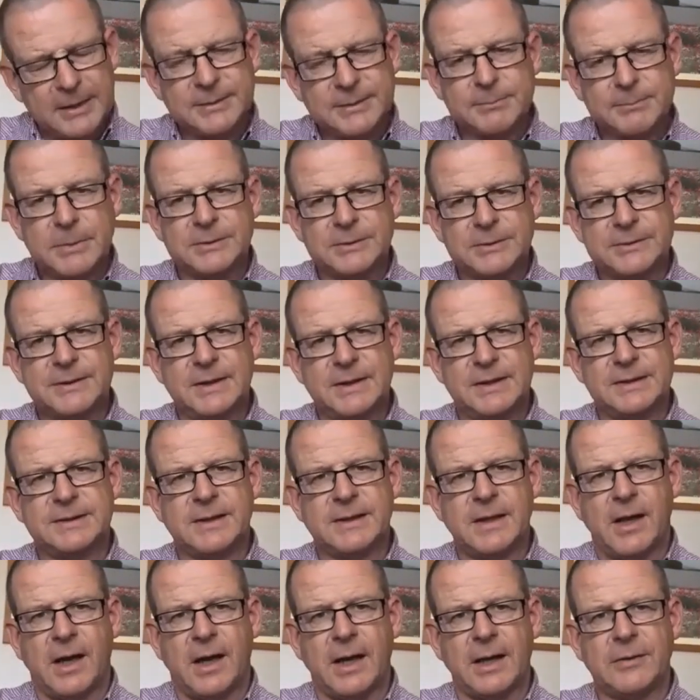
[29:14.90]

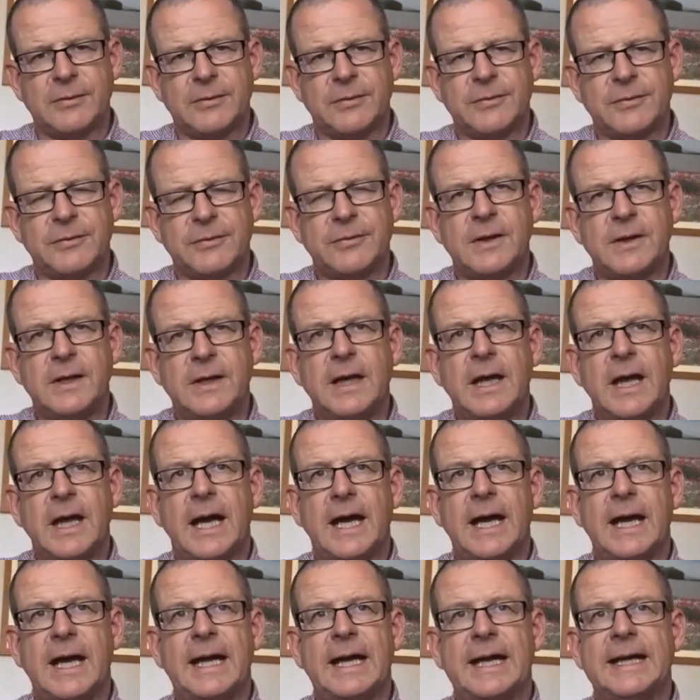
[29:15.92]
Moses' life.
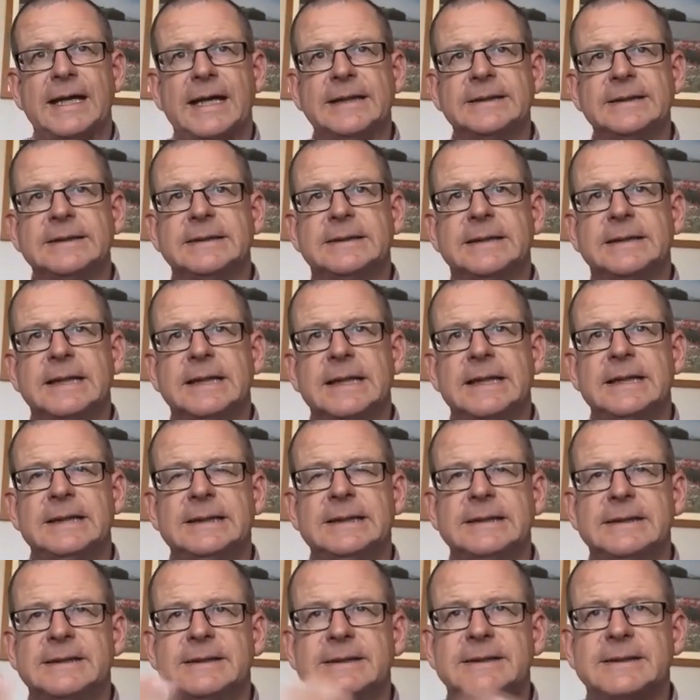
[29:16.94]
And
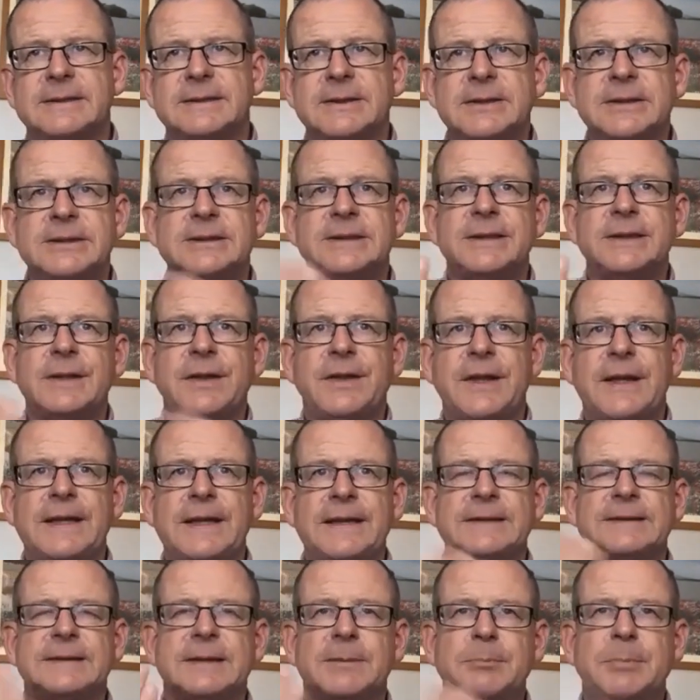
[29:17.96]
certain
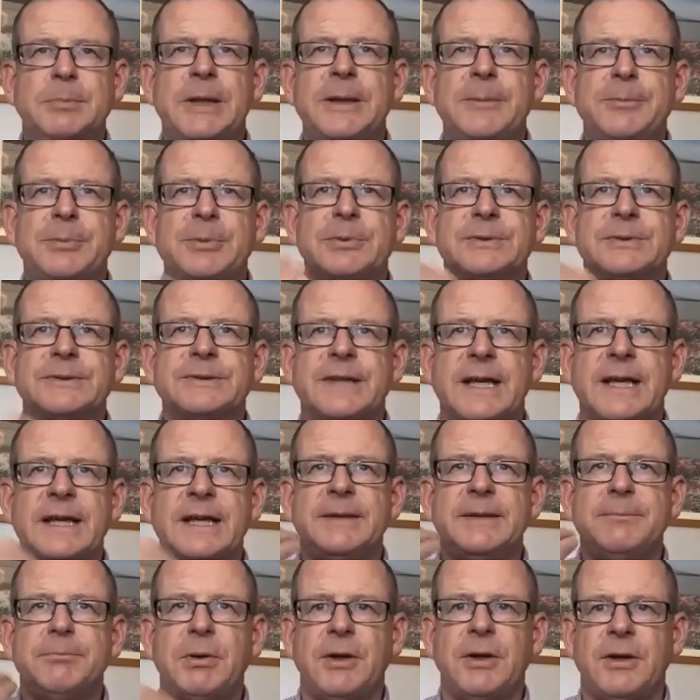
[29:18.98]
things that people
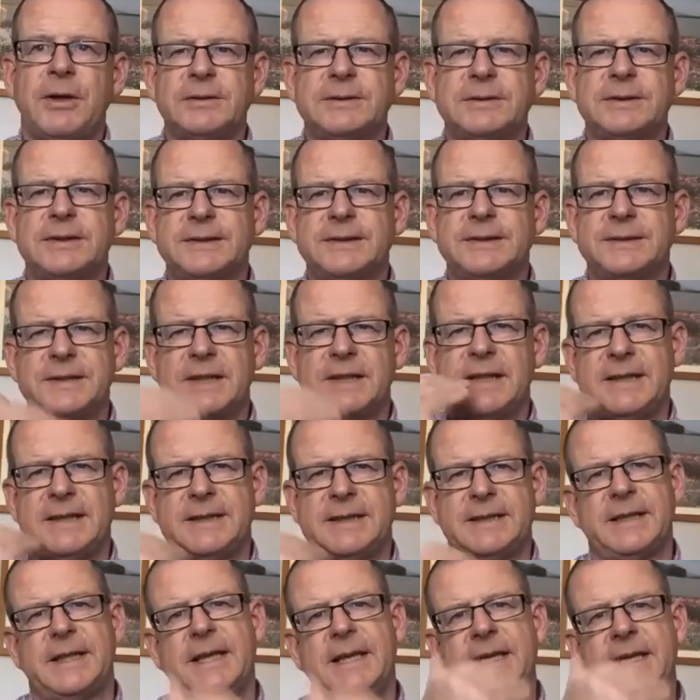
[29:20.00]
say plant a seed,
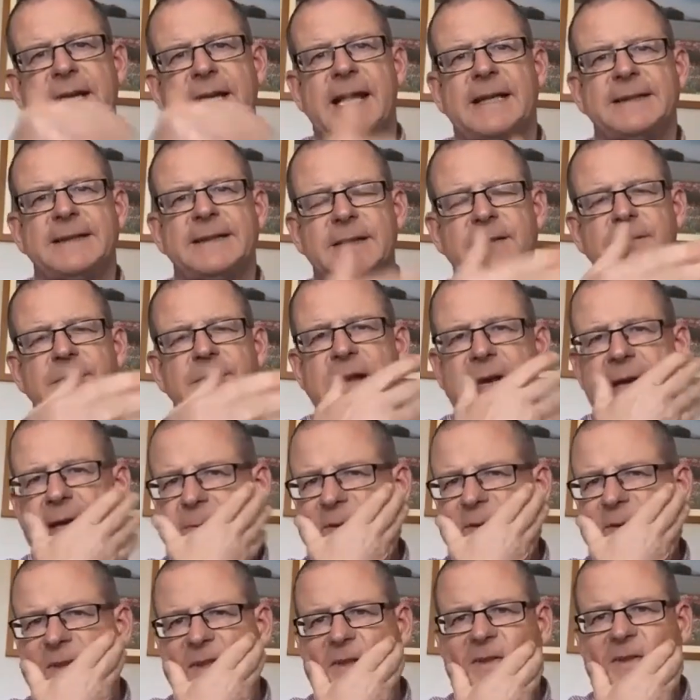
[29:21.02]
and then that
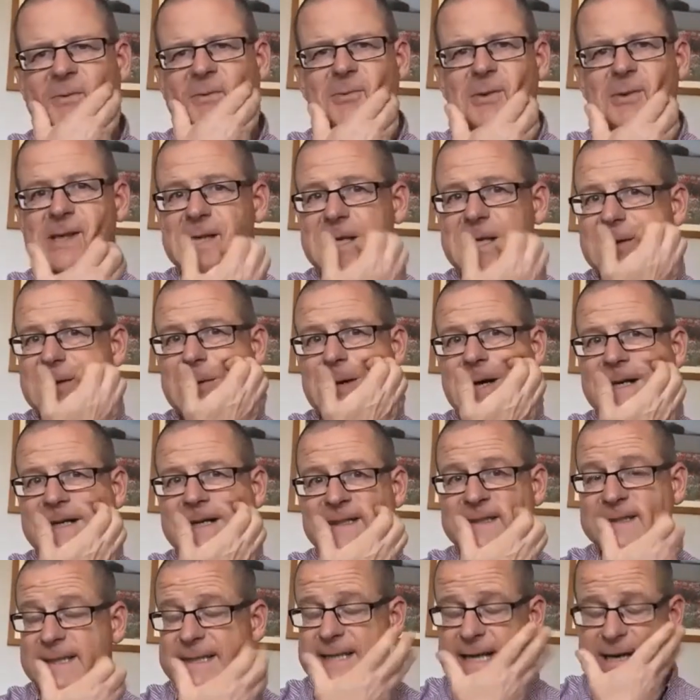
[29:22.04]
develops. And it's really quite
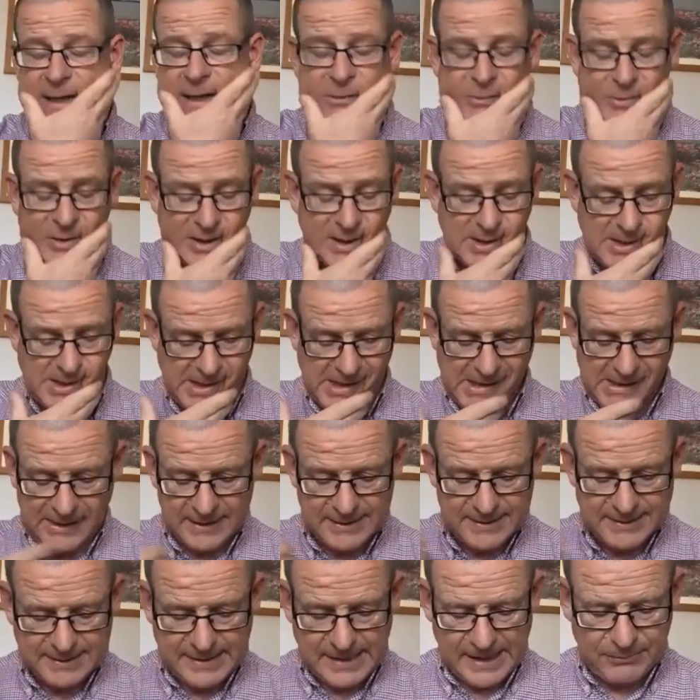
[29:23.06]
a staggering
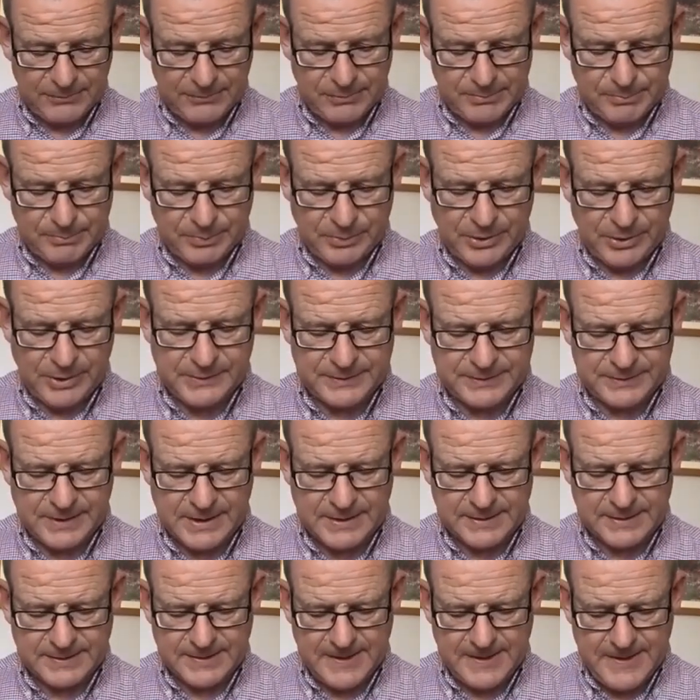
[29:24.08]

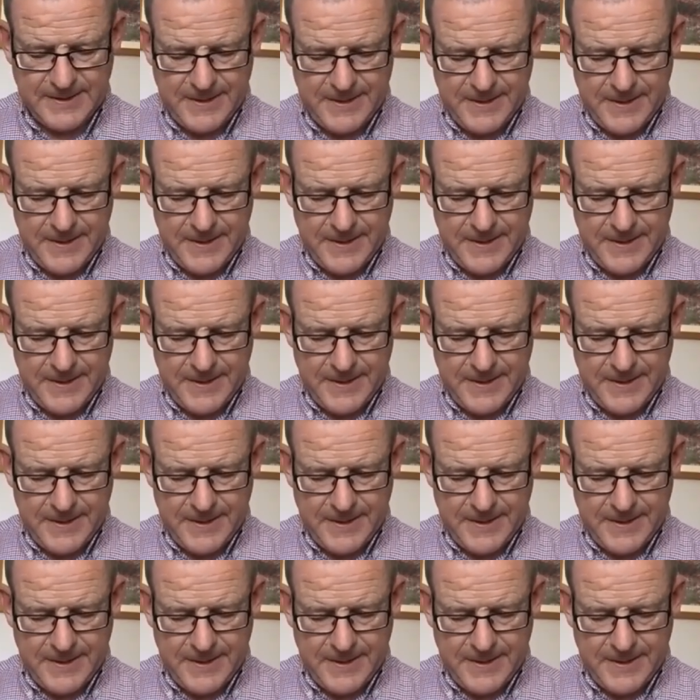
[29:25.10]
process.